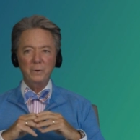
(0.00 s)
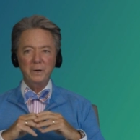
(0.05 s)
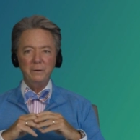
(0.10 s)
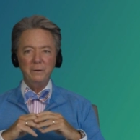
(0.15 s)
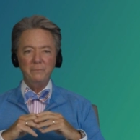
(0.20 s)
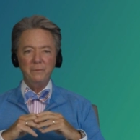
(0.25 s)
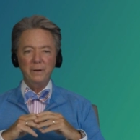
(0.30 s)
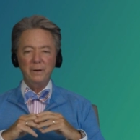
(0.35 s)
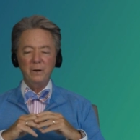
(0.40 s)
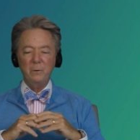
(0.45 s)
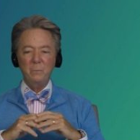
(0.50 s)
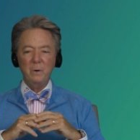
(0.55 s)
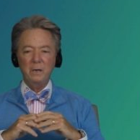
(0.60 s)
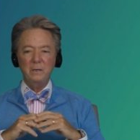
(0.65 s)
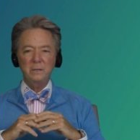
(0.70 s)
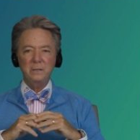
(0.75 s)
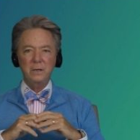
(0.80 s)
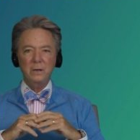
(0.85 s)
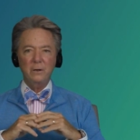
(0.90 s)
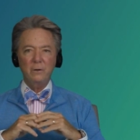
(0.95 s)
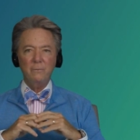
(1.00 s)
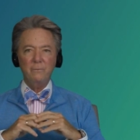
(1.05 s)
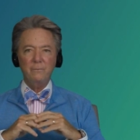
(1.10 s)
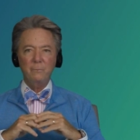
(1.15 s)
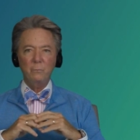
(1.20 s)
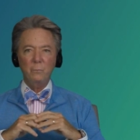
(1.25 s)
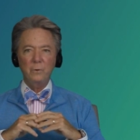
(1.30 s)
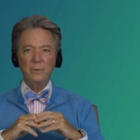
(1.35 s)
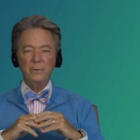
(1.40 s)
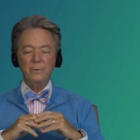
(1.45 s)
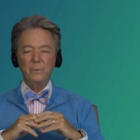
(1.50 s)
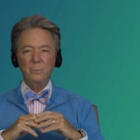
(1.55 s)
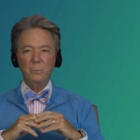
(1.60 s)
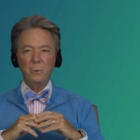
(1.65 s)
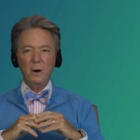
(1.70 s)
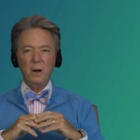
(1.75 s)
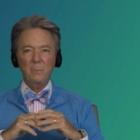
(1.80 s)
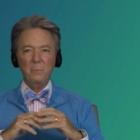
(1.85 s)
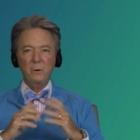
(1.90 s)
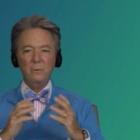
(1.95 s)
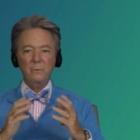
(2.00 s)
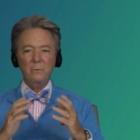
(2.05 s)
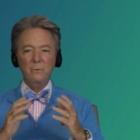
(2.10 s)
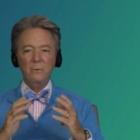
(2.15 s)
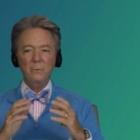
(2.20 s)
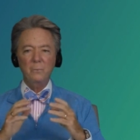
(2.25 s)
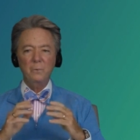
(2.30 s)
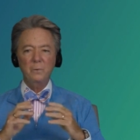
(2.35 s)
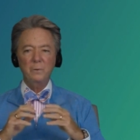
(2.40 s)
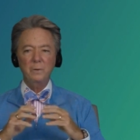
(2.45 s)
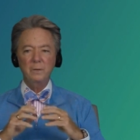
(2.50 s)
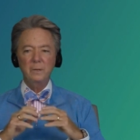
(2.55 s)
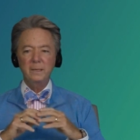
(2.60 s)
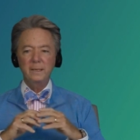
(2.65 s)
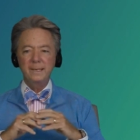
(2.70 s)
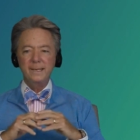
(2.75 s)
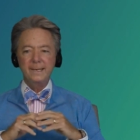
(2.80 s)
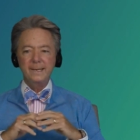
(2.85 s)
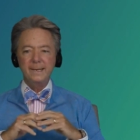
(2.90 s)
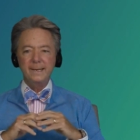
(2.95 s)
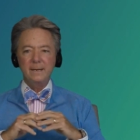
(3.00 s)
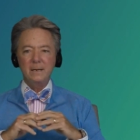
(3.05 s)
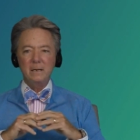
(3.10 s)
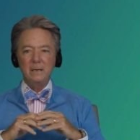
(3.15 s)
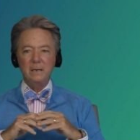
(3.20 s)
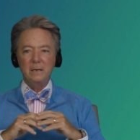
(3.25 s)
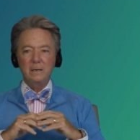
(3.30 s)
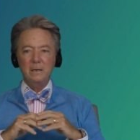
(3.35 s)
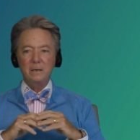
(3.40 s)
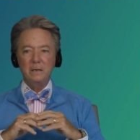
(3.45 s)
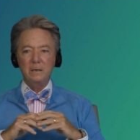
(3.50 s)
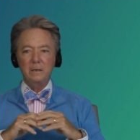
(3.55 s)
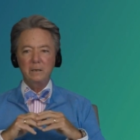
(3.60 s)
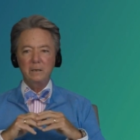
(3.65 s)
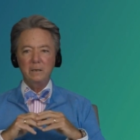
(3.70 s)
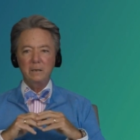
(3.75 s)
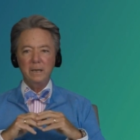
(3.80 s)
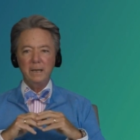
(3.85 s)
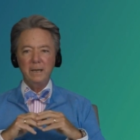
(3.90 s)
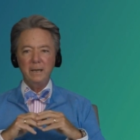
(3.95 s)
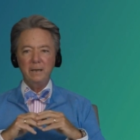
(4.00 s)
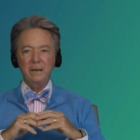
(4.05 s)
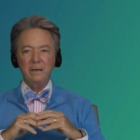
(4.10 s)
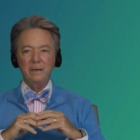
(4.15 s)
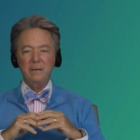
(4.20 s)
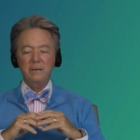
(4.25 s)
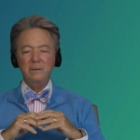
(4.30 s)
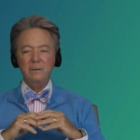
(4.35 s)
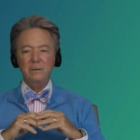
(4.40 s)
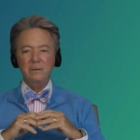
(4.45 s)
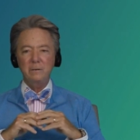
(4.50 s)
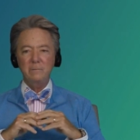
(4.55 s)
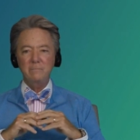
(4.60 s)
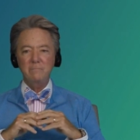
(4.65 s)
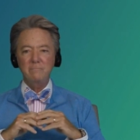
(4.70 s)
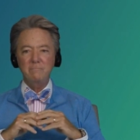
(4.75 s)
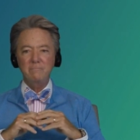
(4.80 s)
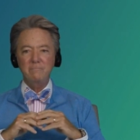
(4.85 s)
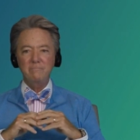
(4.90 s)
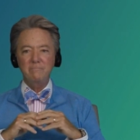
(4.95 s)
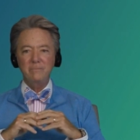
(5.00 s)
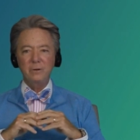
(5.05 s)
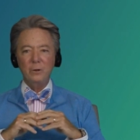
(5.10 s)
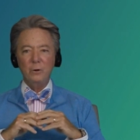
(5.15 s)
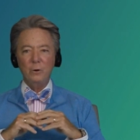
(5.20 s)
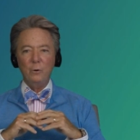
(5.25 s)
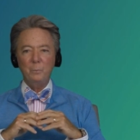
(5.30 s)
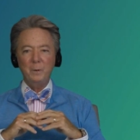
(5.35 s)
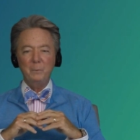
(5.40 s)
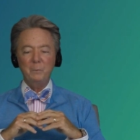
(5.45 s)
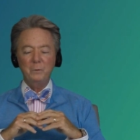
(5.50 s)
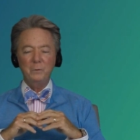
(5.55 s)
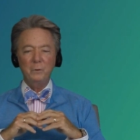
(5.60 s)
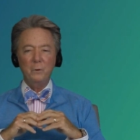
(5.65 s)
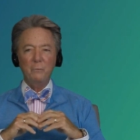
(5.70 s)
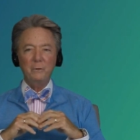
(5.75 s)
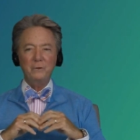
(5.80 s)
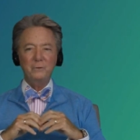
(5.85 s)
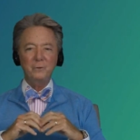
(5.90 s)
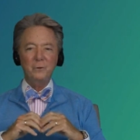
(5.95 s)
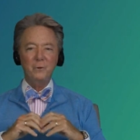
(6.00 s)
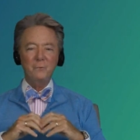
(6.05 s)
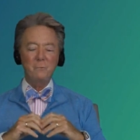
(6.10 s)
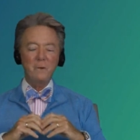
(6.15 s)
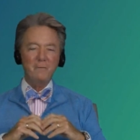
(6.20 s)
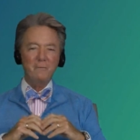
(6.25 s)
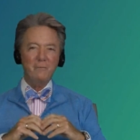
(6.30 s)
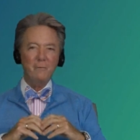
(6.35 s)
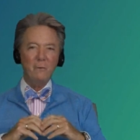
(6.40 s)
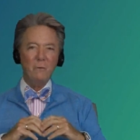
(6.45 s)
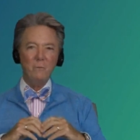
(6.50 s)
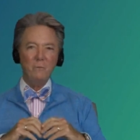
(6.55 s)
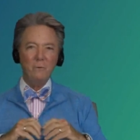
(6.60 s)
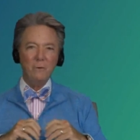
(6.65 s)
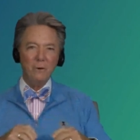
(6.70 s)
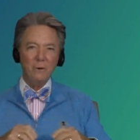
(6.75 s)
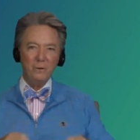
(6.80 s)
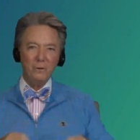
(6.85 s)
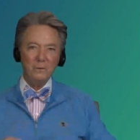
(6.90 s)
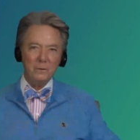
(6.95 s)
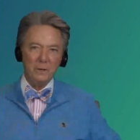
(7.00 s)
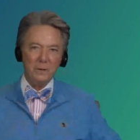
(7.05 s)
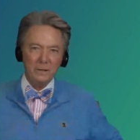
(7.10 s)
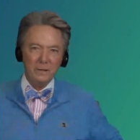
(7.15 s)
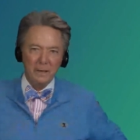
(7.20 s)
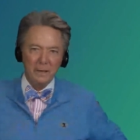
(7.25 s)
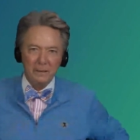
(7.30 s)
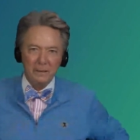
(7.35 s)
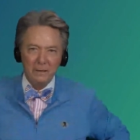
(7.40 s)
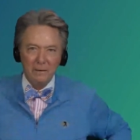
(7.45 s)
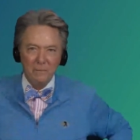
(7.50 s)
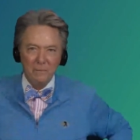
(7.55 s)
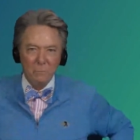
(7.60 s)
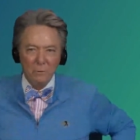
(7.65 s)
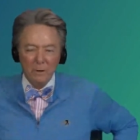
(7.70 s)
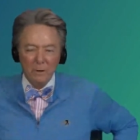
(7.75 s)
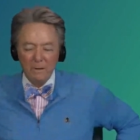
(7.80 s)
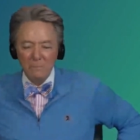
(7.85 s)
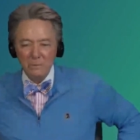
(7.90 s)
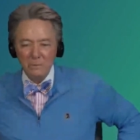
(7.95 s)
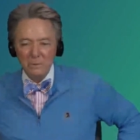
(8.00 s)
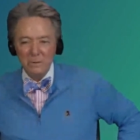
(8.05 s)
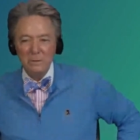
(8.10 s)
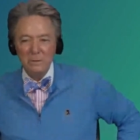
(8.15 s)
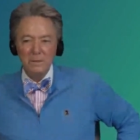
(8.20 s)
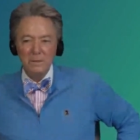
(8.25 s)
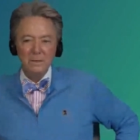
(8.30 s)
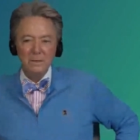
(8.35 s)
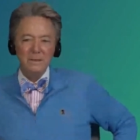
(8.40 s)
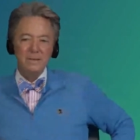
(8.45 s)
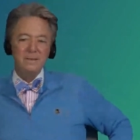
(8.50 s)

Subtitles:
of reinventing myself with the proper group. And people don't return my phone calls like they did when I was